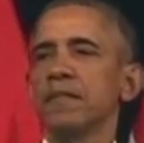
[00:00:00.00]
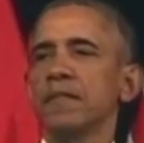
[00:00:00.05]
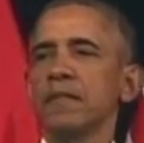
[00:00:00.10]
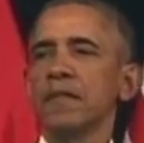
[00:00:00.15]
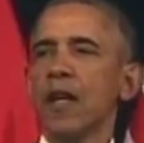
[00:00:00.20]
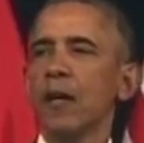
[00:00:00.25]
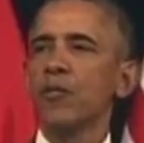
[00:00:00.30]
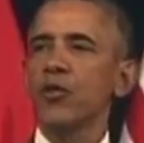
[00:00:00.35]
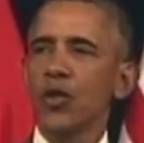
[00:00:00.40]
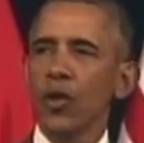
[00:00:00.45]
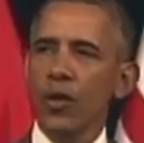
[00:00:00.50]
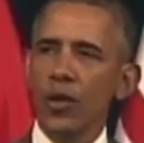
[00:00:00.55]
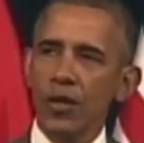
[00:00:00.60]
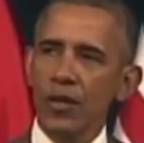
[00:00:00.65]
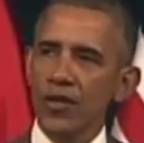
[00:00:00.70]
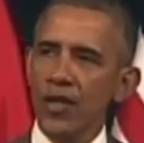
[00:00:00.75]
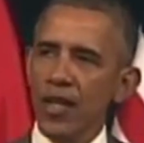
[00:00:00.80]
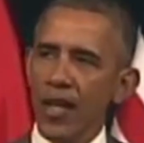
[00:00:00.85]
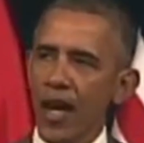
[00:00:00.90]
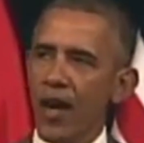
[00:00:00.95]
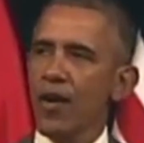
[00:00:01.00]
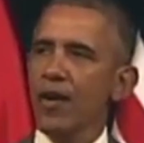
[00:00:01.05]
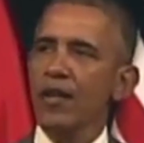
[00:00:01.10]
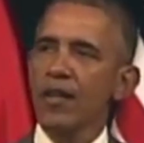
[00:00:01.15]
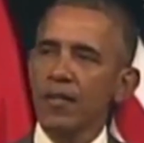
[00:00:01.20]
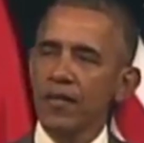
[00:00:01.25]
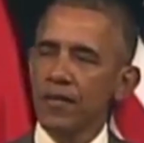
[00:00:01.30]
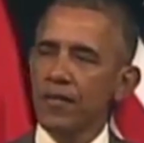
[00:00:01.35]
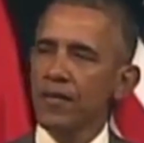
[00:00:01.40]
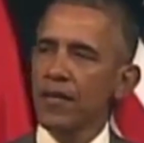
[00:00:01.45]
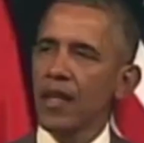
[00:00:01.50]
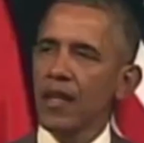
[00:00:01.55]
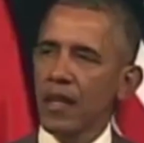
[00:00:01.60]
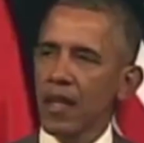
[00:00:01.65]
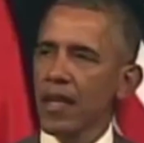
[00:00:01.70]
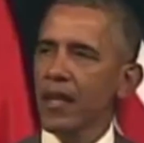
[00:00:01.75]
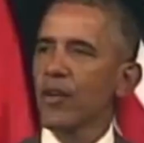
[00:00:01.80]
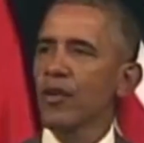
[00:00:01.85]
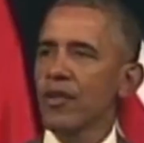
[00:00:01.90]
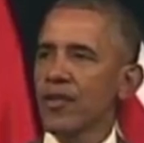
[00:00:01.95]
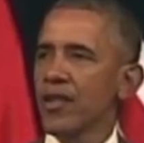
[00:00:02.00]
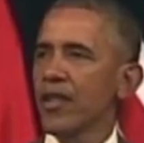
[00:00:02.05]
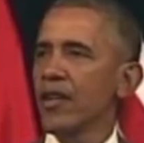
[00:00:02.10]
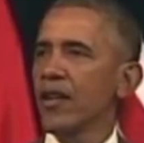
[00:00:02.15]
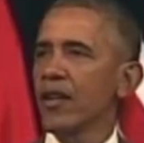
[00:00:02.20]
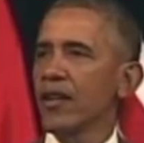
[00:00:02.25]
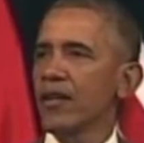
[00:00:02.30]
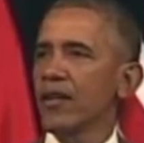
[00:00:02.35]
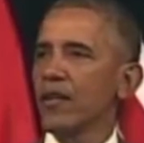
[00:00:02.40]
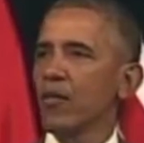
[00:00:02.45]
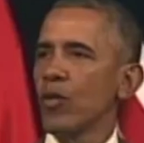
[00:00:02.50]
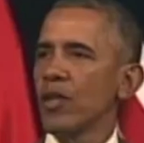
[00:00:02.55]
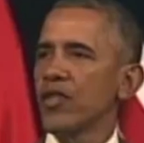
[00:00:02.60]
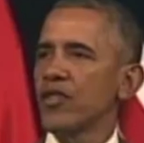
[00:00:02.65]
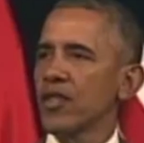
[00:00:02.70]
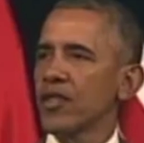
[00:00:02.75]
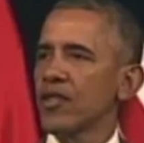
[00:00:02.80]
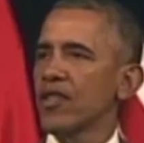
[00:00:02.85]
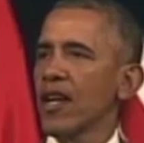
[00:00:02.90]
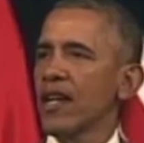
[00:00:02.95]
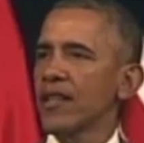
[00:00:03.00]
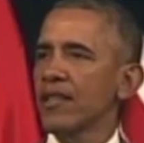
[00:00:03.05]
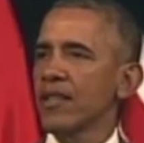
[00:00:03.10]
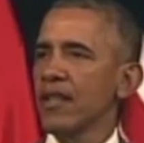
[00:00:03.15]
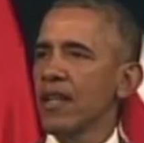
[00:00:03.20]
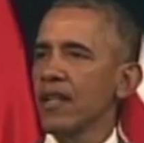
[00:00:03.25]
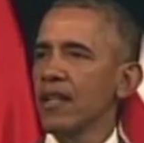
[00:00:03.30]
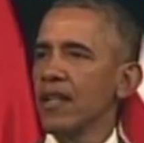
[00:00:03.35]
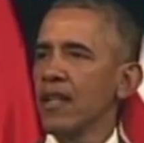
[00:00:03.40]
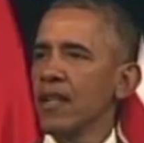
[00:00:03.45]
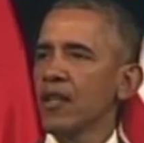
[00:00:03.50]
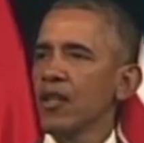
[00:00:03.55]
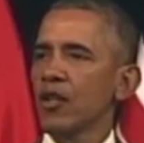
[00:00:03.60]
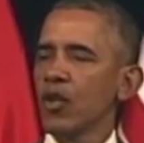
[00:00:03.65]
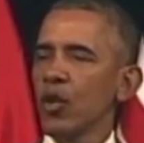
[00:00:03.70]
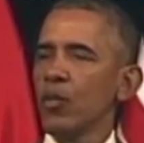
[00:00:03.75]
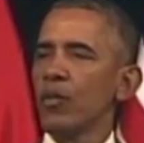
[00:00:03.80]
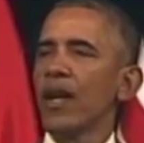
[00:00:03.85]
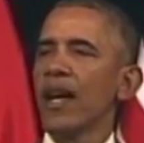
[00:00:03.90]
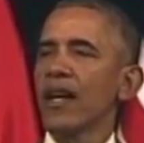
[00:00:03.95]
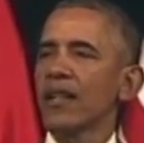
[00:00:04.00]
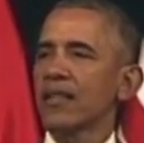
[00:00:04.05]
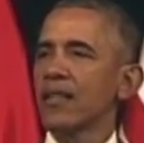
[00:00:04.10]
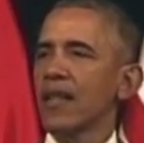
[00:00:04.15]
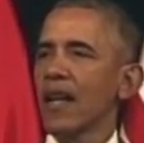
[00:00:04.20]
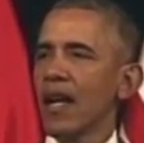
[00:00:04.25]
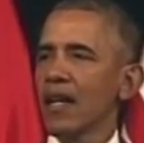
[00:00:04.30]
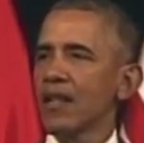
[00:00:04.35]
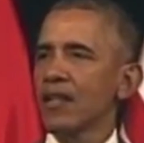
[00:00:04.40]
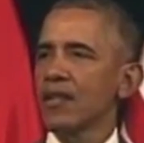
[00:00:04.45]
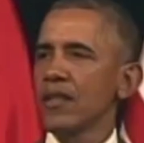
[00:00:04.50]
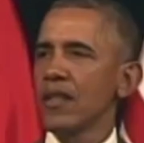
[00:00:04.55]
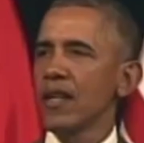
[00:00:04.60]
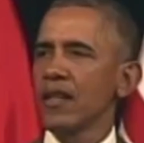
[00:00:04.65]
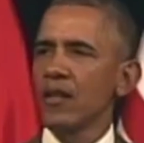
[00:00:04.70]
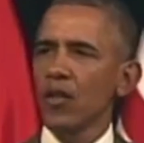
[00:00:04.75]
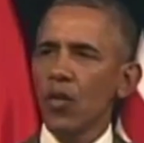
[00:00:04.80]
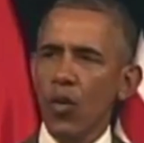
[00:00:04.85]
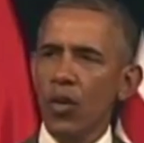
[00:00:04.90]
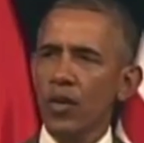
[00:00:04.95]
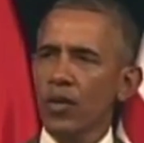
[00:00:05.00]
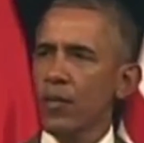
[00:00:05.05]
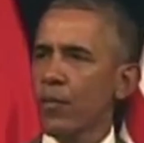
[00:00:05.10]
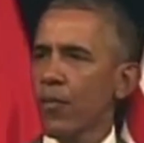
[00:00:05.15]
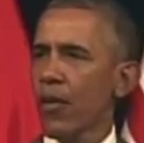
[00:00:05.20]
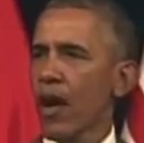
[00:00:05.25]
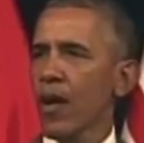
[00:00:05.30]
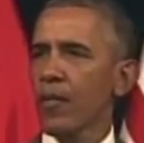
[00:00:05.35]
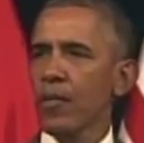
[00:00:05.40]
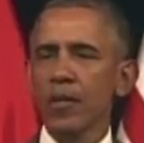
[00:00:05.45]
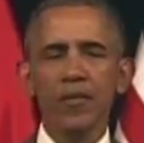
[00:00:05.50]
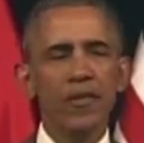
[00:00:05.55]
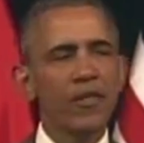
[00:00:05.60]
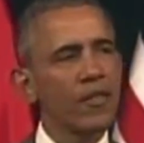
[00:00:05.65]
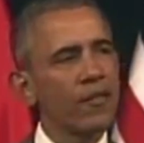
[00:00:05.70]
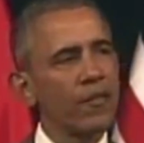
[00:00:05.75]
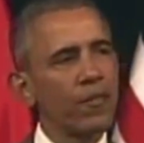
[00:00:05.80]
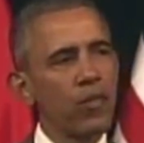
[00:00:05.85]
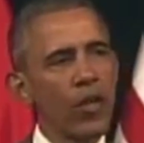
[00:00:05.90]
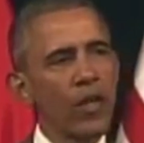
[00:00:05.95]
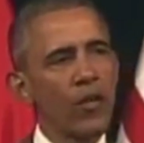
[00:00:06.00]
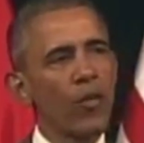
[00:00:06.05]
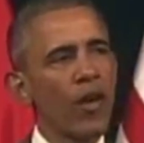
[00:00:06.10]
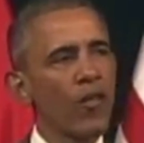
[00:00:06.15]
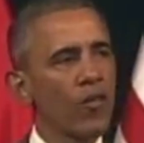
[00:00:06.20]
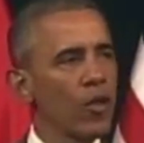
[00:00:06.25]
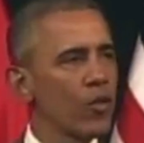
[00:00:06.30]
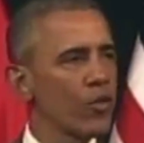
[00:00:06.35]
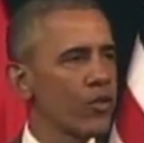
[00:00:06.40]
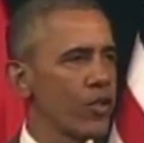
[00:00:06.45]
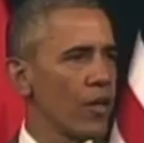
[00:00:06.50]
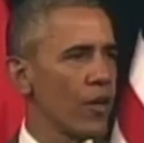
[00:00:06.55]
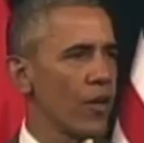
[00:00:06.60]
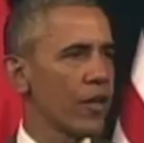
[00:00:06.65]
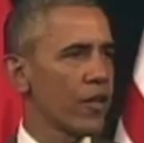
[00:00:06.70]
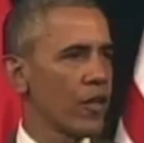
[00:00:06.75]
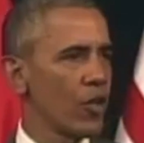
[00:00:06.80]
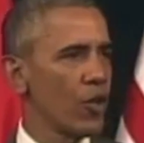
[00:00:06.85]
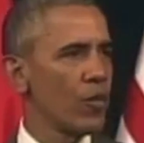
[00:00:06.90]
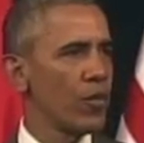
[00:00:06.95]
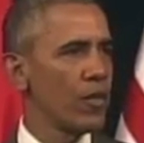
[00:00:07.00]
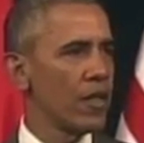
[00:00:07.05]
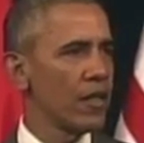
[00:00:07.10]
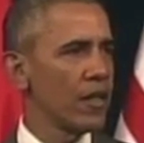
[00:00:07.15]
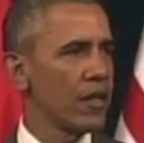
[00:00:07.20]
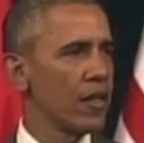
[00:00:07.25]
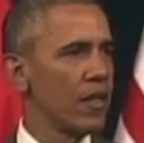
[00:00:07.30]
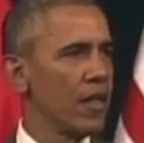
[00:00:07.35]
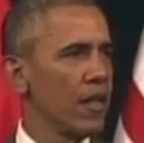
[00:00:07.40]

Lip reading: I'm sure there's a narrative that lingers here which suggests that Cuban exiles ignored the problems of pre-revolutionary Cuba and